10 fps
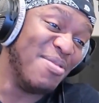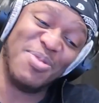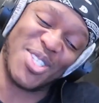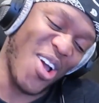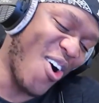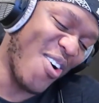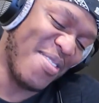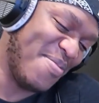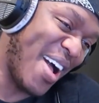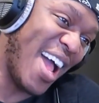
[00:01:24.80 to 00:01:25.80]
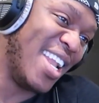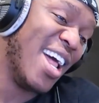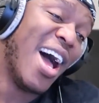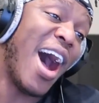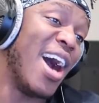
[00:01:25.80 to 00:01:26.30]
I'm sorry, man.
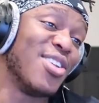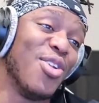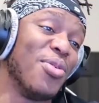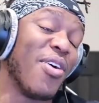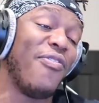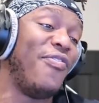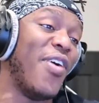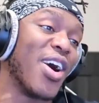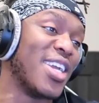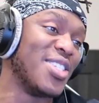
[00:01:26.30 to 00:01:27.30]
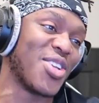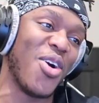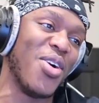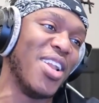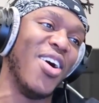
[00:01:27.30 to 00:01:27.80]
I don't know what the fuck is
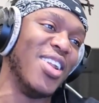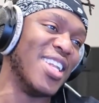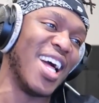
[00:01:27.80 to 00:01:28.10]
going on.